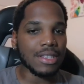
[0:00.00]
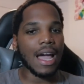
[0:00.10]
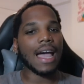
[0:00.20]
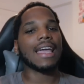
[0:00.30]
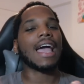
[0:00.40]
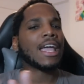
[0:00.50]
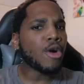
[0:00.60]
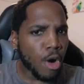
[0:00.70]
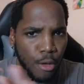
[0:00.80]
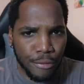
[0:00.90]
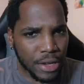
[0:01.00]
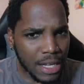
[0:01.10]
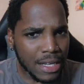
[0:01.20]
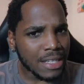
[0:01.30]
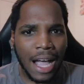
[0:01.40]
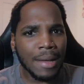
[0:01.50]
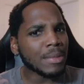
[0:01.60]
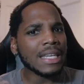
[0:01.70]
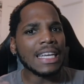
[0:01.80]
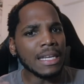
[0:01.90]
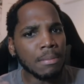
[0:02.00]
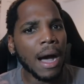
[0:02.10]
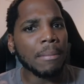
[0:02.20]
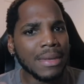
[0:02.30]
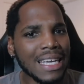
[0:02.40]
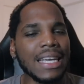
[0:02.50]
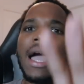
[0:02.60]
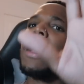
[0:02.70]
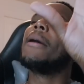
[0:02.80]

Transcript: I ain't gonna go vegan because I'm gonna need my meat.